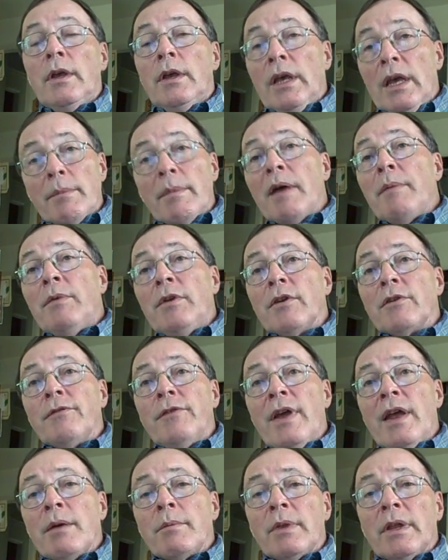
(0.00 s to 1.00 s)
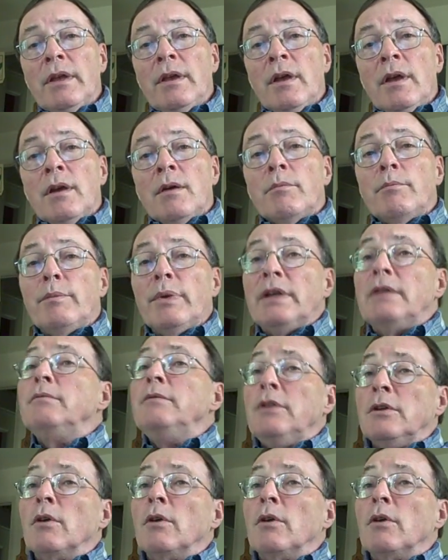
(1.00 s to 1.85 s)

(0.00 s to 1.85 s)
It might be your family, but